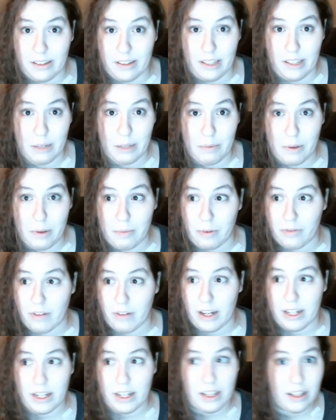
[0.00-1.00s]
Like, people
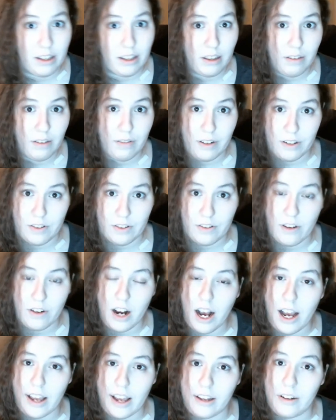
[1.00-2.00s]
find it the first
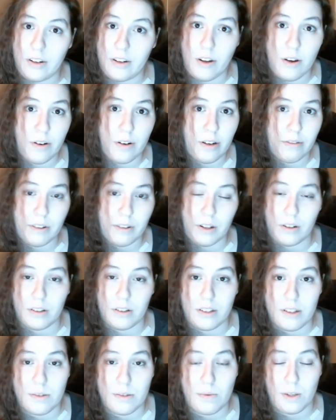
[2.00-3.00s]
try, no
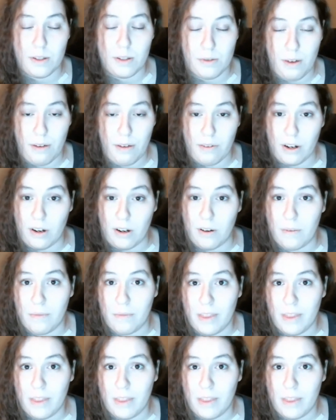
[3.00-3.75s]
difficulties whatsoever.